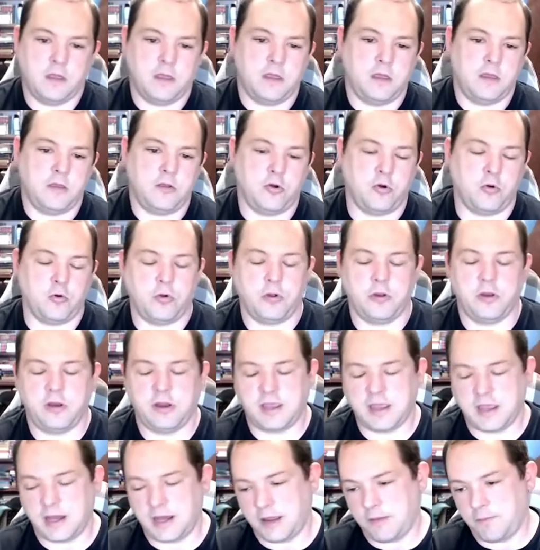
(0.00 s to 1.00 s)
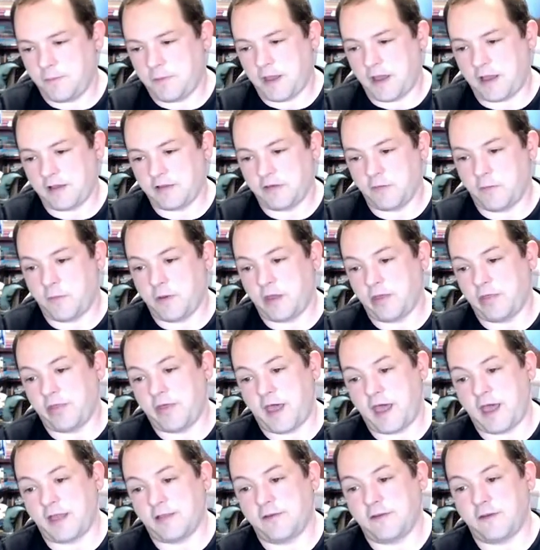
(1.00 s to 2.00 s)
you're going to get impacted by
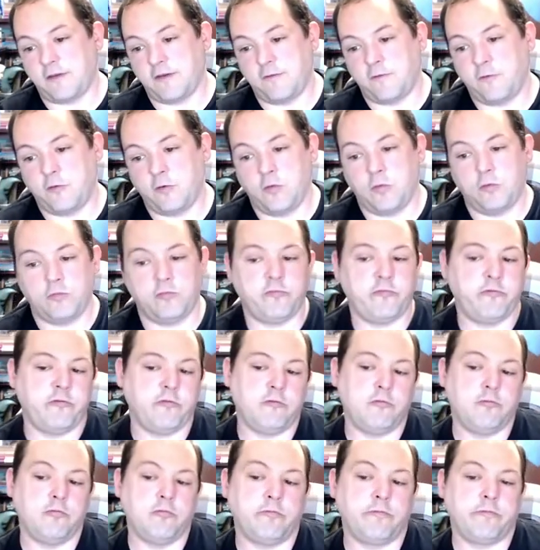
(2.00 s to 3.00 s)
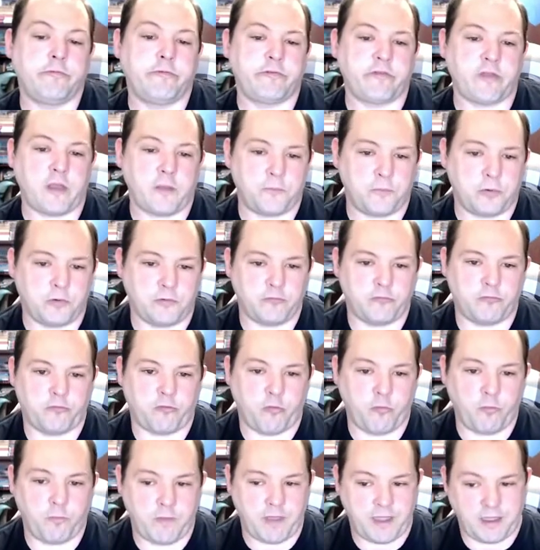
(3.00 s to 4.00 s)
that if you do separate
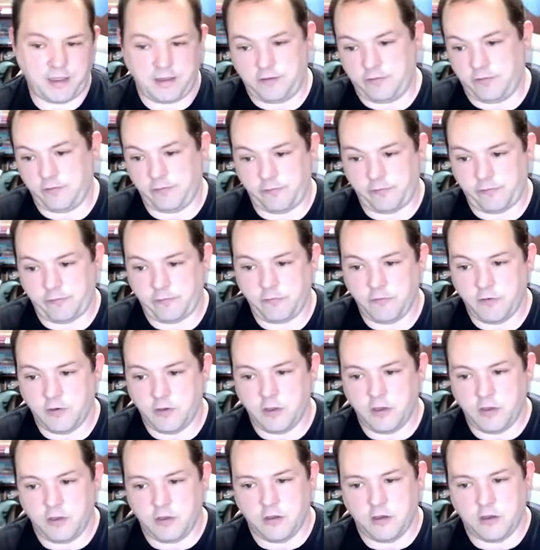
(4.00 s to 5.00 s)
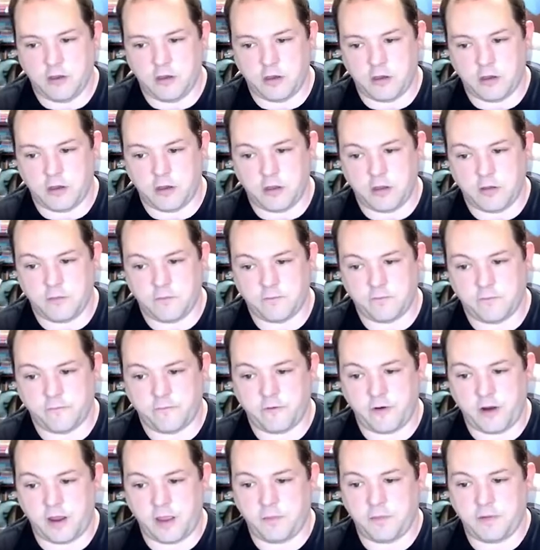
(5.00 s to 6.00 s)
domains
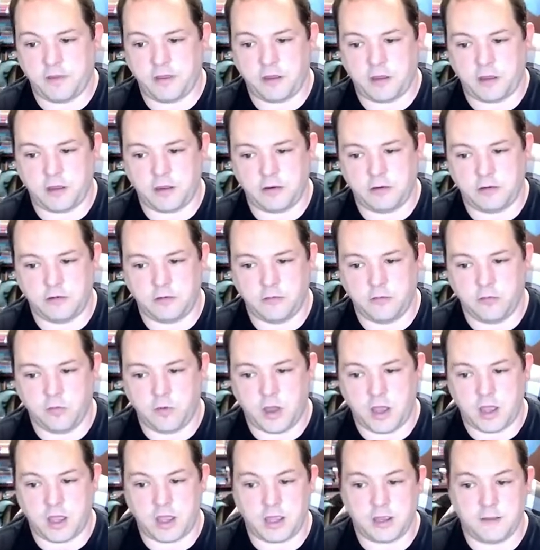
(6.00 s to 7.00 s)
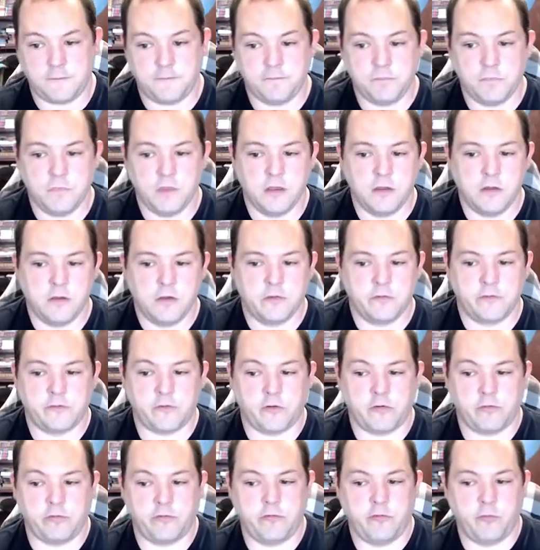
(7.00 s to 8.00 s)
for API and UI.
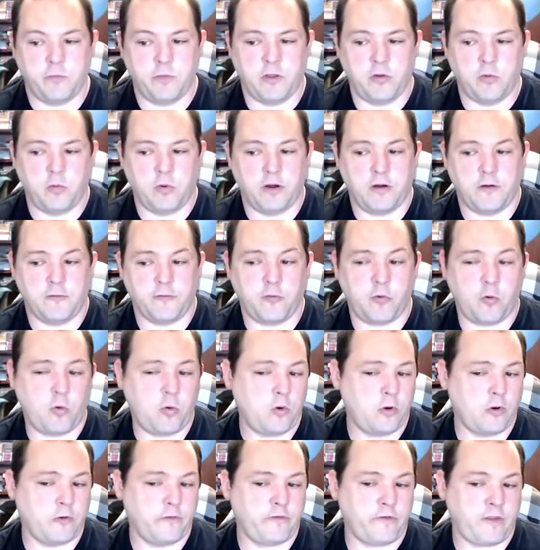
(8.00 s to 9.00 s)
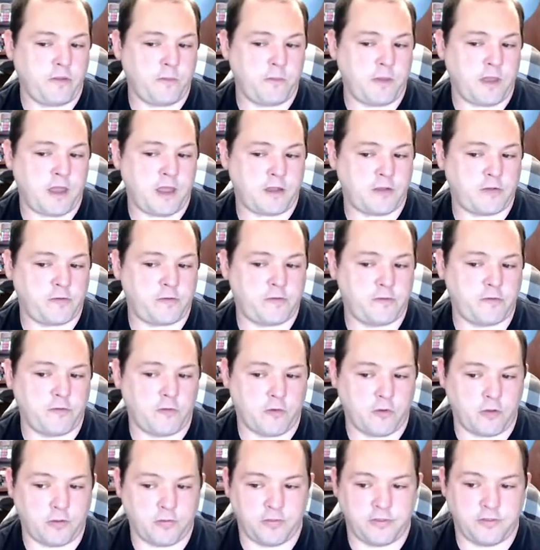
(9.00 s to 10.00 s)
So do be aware of CORE's impacts
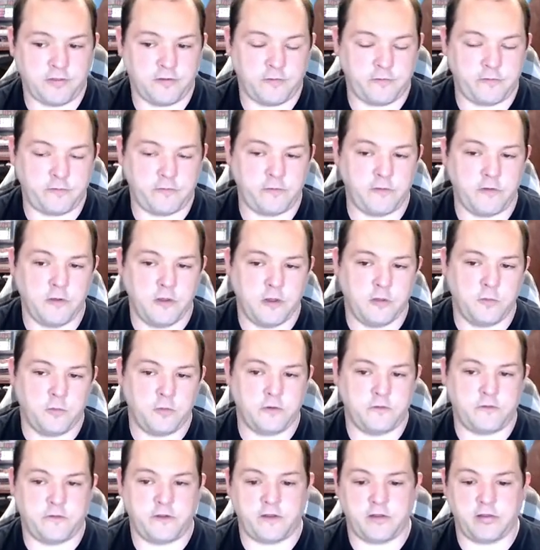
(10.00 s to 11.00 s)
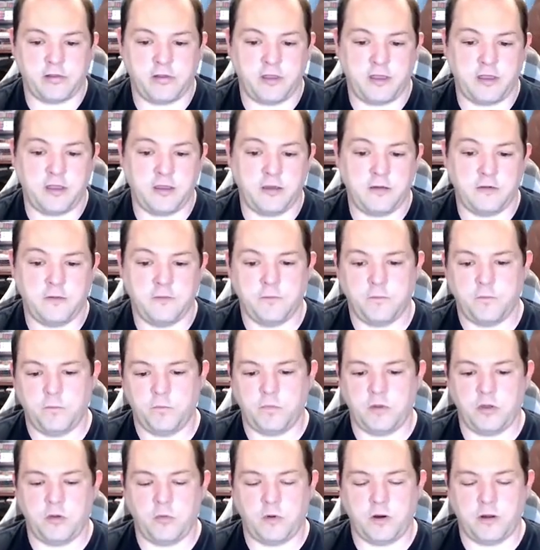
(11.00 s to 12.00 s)
on this, particularly
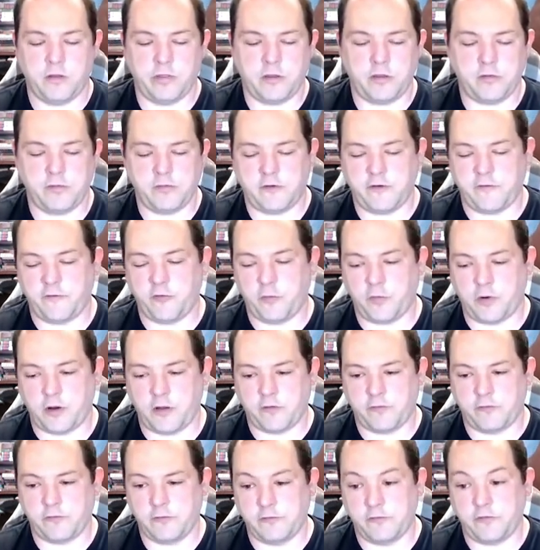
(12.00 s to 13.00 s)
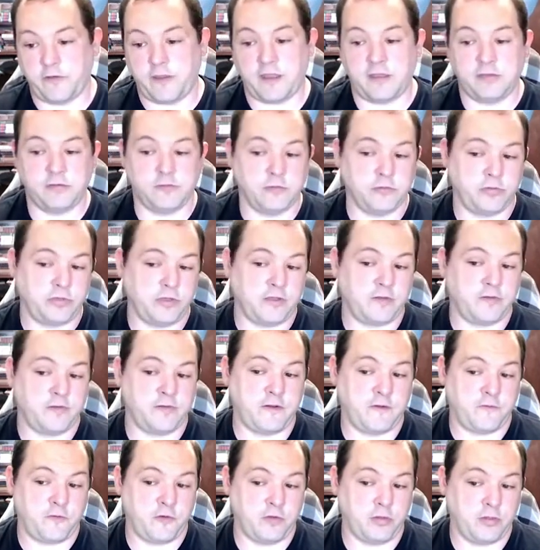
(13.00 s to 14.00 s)
be aware that different browsers handle things
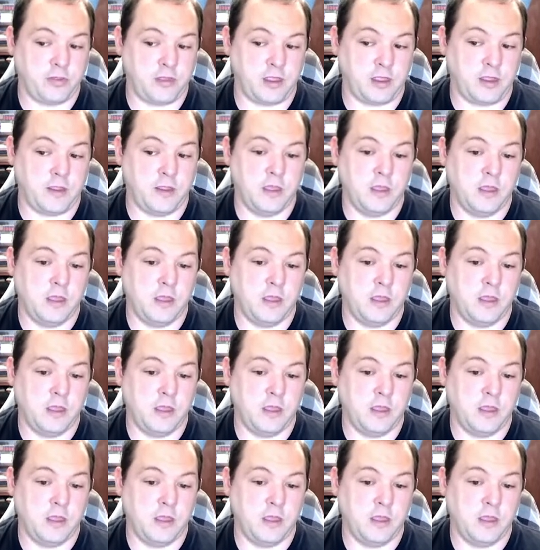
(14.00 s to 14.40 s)
differently.